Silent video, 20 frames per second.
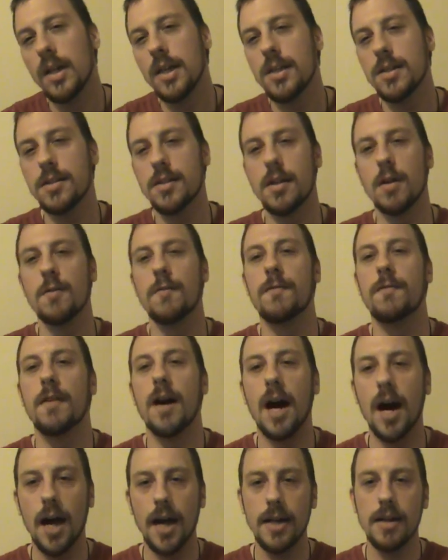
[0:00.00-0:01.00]
So
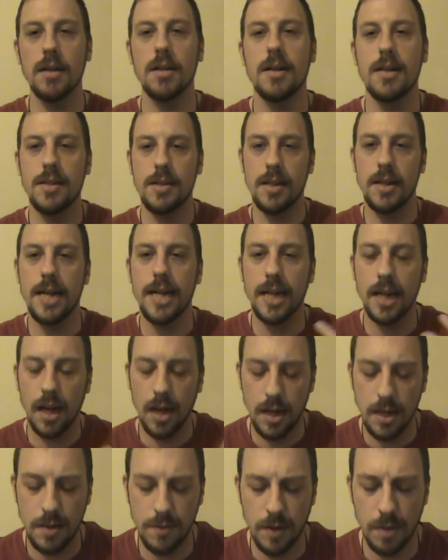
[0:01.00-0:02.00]
fire is any
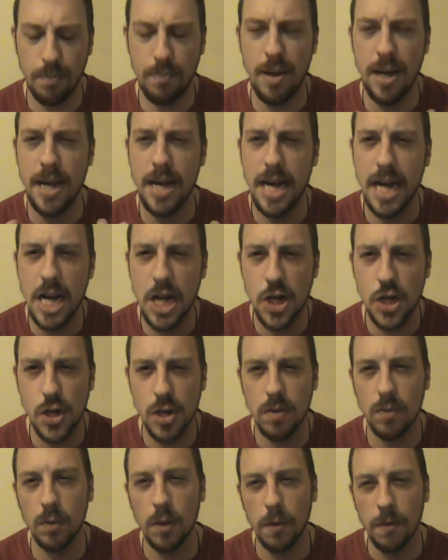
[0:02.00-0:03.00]
kind of a
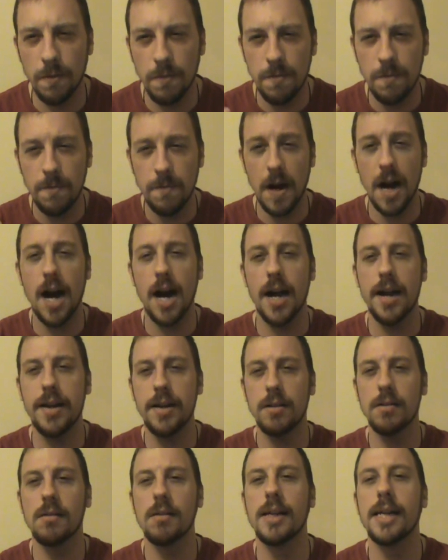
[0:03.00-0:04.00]
passion, real
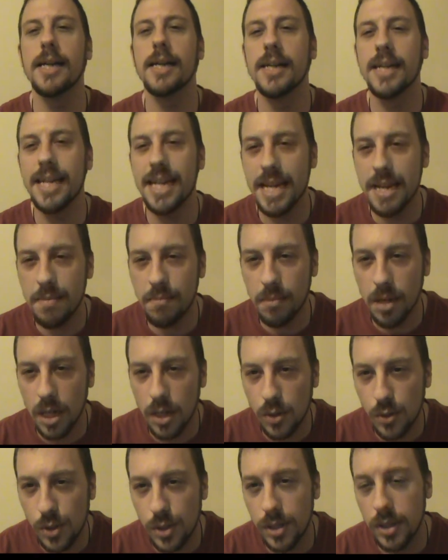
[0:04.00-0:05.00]
fiery
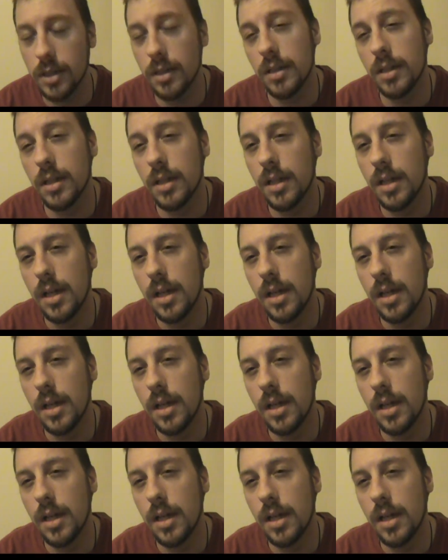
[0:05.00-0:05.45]
emotion.